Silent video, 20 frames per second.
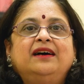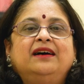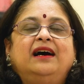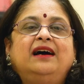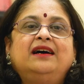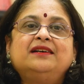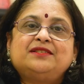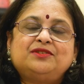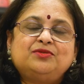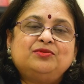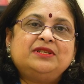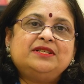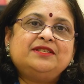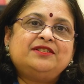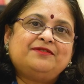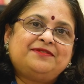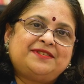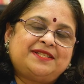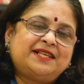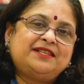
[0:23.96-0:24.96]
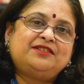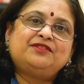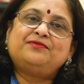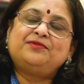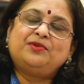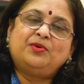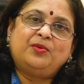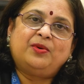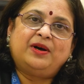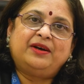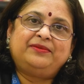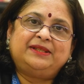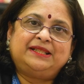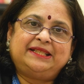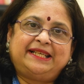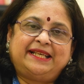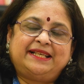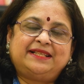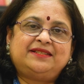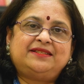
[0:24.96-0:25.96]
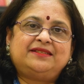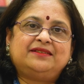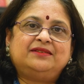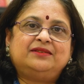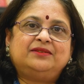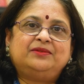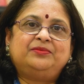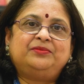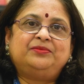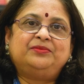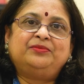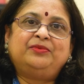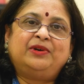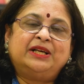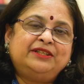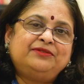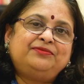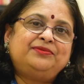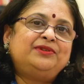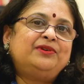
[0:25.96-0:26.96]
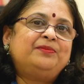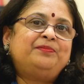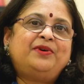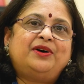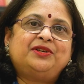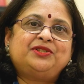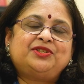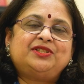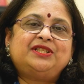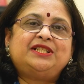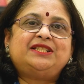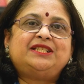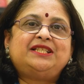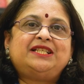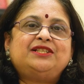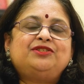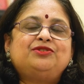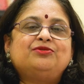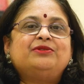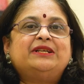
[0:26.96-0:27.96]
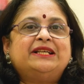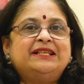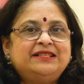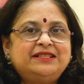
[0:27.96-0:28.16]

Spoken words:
Our students of State of Goa will get a wonderful opportunity to